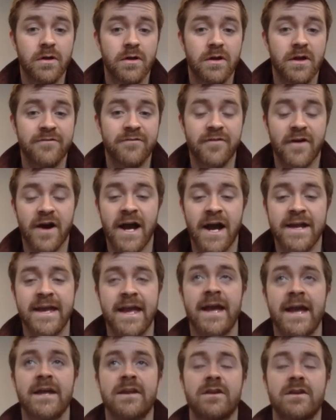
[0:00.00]
if I
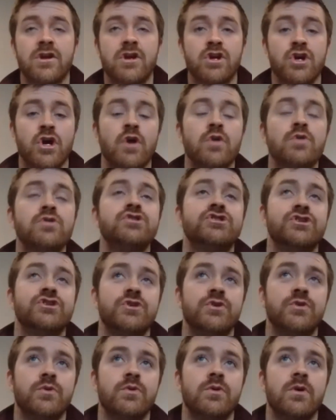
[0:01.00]
can't coach
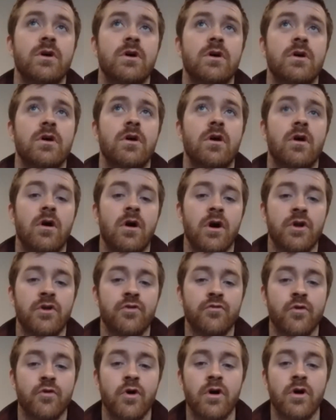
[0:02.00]
you on a
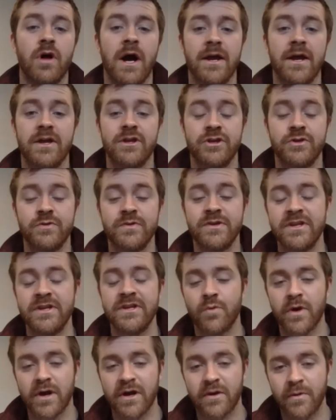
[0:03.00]
role, you need to
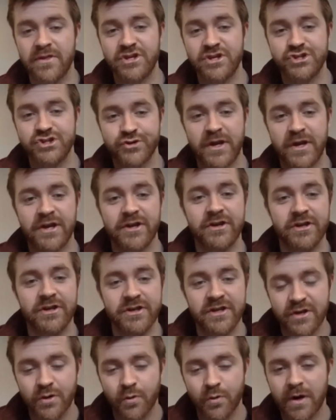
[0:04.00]
work with a trainer. You
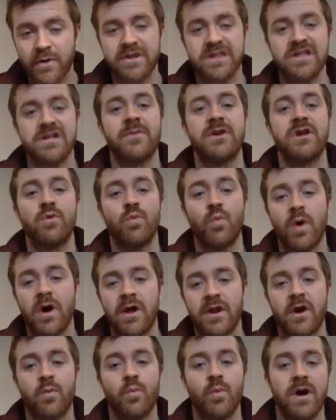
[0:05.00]
need to work with somebody
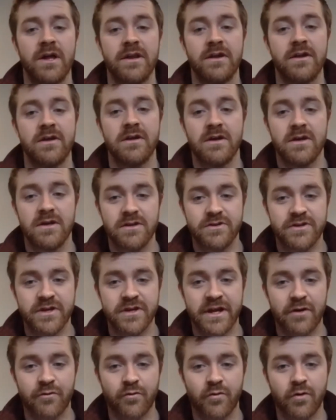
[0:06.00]
one-on-one to
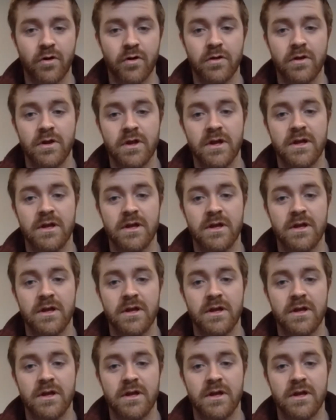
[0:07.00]
get a role.